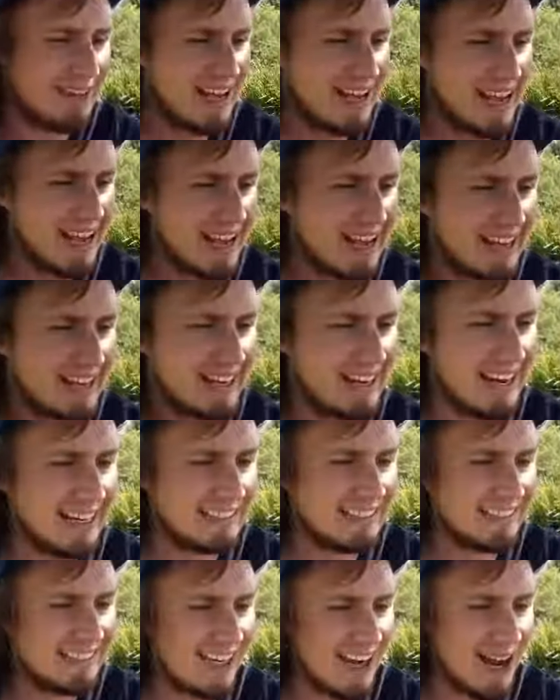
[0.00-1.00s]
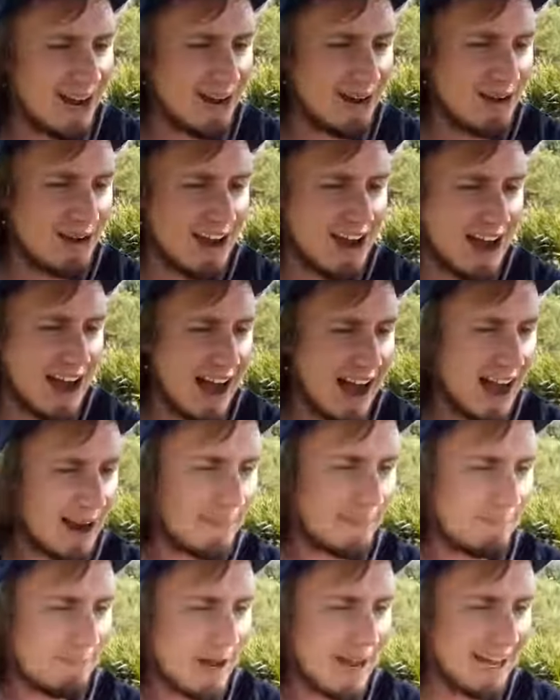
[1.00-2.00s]
Renzo,
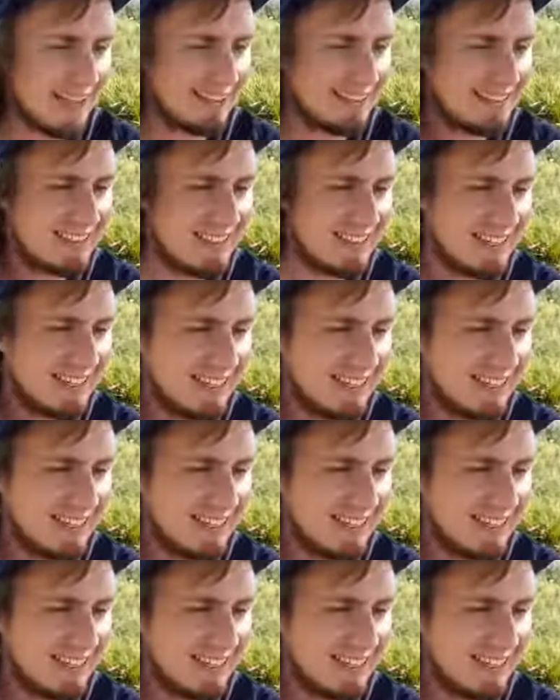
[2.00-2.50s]
Armand,